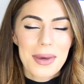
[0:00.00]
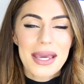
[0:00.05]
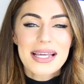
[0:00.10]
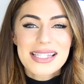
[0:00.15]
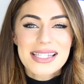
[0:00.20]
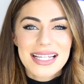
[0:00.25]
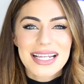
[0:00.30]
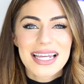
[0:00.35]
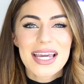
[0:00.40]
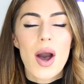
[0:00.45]

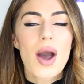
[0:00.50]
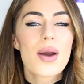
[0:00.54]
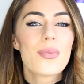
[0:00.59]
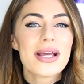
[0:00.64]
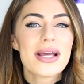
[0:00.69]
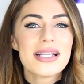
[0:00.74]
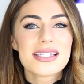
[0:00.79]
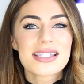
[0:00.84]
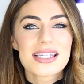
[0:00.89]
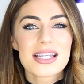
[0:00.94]
basically, I
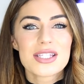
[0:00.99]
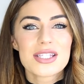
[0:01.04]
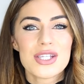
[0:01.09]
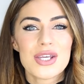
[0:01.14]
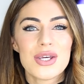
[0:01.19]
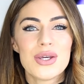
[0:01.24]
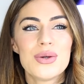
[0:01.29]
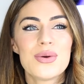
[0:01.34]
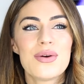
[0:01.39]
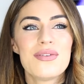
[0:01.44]
went
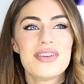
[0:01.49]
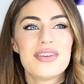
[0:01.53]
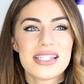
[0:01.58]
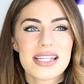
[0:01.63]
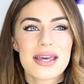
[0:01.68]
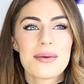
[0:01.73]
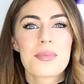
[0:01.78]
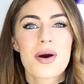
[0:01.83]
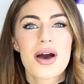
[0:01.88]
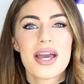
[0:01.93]
to
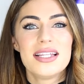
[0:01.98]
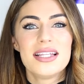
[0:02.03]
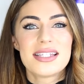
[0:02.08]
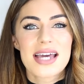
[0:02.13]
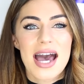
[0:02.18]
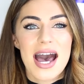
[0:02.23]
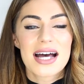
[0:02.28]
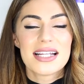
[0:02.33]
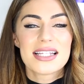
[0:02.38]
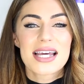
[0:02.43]
visit my
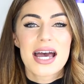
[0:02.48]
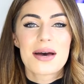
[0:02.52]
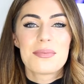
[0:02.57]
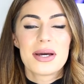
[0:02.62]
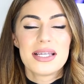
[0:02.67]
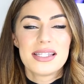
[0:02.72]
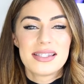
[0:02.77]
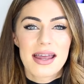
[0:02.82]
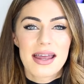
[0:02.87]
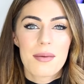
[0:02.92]
dad and
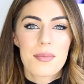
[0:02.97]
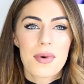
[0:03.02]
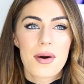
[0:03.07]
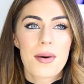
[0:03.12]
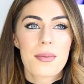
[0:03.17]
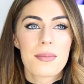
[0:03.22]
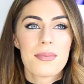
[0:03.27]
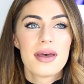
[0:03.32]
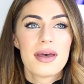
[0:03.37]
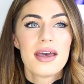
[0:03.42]
my
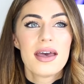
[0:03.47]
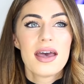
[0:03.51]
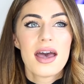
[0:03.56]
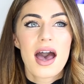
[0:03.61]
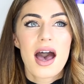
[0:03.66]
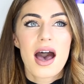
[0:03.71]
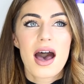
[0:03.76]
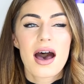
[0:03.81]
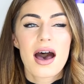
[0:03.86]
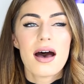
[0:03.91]
stepmom
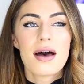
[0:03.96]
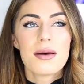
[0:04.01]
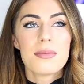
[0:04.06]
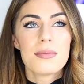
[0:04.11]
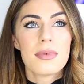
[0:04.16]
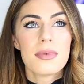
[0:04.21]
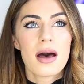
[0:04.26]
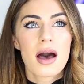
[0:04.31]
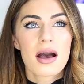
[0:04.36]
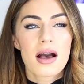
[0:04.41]

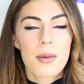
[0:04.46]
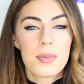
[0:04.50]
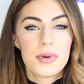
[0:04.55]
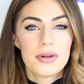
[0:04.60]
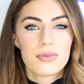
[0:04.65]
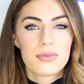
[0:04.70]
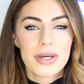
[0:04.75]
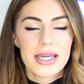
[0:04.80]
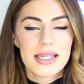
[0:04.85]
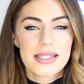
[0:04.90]
um, a
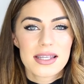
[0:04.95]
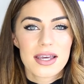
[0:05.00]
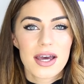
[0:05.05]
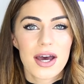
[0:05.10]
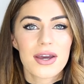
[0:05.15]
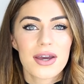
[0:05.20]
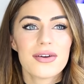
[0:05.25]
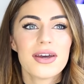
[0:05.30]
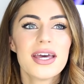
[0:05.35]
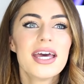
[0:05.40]
couple of weeks
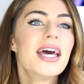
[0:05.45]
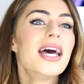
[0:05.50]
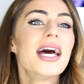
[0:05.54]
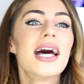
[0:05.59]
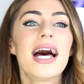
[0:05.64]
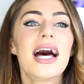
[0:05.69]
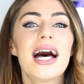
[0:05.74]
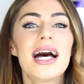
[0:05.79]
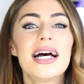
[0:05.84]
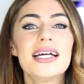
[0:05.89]
ago,
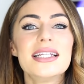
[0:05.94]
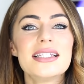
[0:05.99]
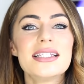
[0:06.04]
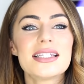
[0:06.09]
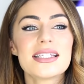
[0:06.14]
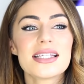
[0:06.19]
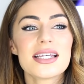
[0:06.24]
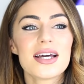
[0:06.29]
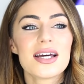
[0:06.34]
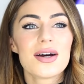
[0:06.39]

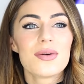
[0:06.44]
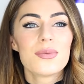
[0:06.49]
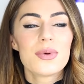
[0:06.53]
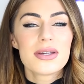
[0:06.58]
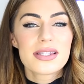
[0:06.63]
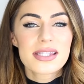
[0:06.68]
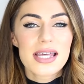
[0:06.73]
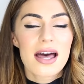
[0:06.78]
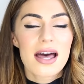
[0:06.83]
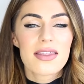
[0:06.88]
and
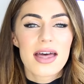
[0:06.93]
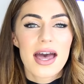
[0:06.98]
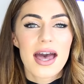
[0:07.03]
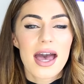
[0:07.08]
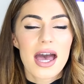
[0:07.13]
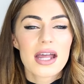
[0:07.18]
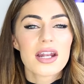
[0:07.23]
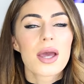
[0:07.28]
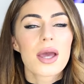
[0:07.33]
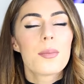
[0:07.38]
we're sat
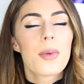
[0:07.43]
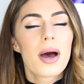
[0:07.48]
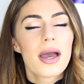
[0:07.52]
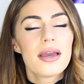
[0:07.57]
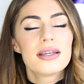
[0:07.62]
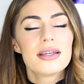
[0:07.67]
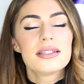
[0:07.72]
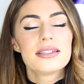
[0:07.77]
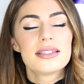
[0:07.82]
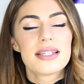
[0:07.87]
there, and like
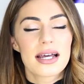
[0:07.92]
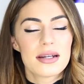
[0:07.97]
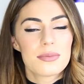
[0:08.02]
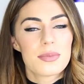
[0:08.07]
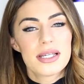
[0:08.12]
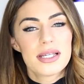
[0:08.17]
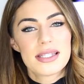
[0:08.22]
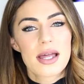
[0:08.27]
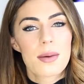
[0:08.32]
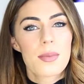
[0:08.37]
my dad
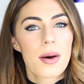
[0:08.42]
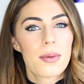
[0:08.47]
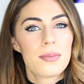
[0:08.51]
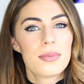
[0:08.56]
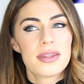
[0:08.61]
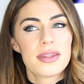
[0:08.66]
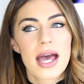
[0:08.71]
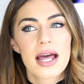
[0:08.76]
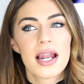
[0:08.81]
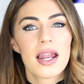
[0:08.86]
and my
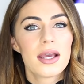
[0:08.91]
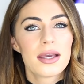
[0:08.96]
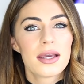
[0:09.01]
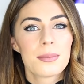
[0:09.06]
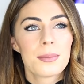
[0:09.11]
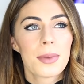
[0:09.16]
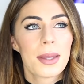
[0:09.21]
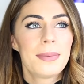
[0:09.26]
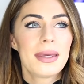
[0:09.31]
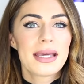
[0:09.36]
stepmom, they're
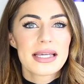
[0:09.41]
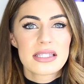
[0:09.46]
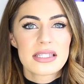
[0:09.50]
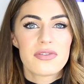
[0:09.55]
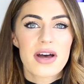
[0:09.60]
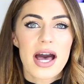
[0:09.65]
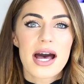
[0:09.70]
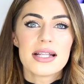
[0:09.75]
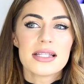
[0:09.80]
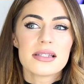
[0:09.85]
like my
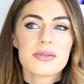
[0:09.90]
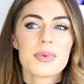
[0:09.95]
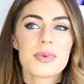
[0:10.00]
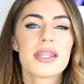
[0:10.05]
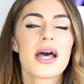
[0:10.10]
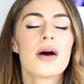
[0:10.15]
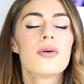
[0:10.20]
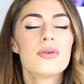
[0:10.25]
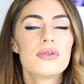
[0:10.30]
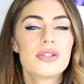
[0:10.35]
biggest fans,
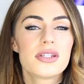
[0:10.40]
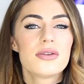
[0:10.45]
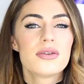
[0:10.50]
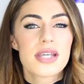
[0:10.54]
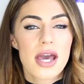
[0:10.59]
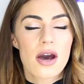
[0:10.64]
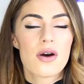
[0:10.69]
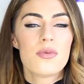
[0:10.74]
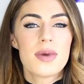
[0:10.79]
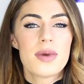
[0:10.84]
but they'll also
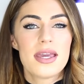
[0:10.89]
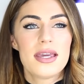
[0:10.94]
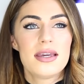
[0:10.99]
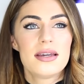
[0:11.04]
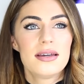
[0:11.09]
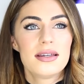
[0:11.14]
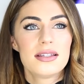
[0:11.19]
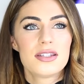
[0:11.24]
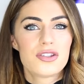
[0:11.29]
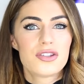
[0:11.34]
tell
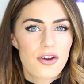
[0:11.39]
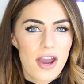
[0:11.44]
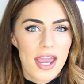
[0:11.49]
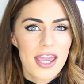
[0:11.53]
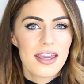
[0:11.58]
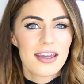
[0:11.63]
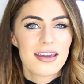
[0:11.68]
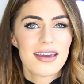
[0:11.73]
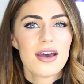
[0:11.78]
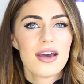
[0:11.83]
me
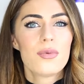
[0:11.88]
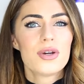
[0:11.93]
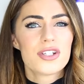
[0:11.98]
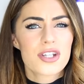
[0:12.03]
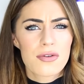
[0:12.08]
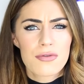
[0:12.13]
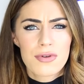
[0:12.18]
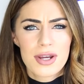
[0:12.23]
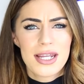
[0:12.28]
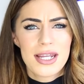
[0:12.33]
straight,
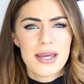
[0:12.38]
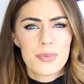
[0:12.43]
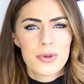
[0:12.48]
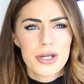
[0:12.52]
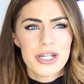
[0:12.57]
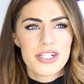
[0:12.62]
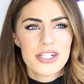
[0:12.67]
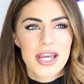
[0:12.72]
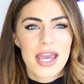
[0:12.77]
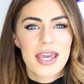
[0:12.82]
which I really
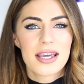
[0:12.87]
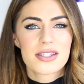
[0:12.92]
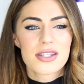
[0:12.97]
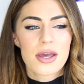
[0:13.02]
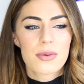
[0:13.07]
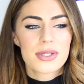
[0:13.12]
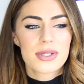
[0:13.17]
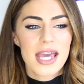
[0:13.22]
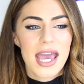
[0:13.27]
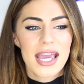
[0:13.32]
appreciate, because
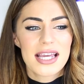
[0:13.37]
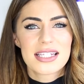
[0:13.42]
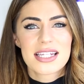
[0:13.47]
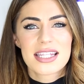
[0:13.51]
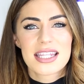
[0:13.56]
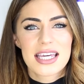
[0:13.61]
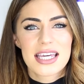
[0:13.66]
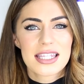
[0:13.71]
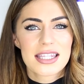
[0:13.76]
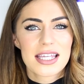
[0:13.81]
I would hate
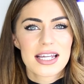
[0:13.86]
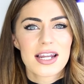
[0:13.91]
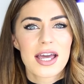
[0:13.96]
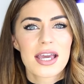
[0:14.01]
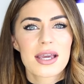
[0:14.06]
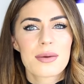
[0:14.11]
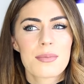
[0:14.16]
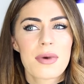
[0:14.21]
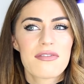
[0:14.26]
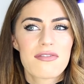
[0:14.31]
to think that
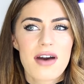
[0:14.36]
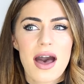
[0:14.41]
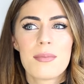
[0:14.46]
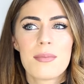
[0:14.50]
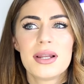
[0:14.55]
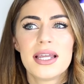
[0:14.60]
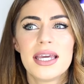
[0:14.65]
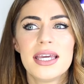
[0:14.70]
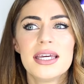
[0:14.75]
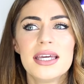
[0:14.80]
like my
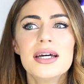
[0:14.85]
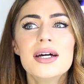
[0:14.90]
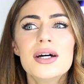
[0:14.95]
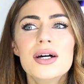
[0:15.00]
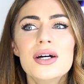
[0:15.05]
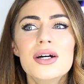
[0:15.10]
family